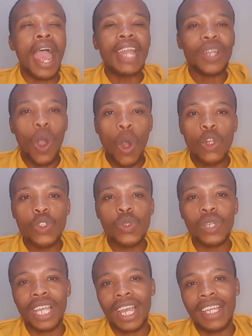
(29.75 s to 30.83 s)
and
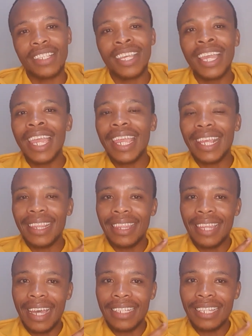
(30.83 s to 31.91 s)
also guys, hit
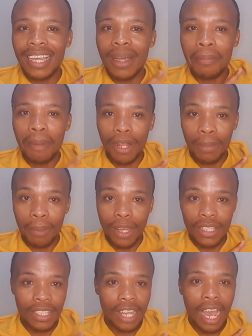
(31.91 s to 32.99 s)
that bell
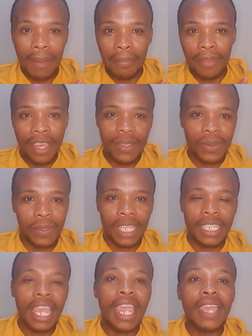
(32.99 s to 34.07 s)
button up there so
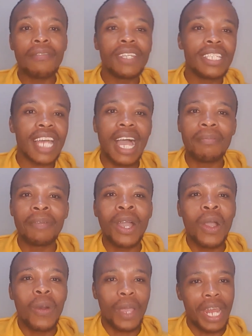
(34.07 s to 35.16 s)
that every time
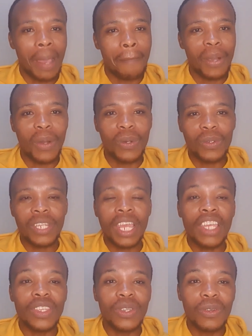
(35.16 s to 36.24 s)
when I post a
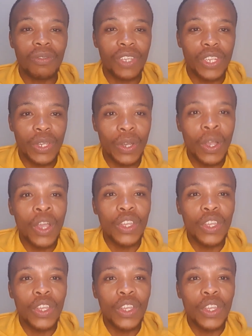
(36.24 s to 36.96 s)
new video,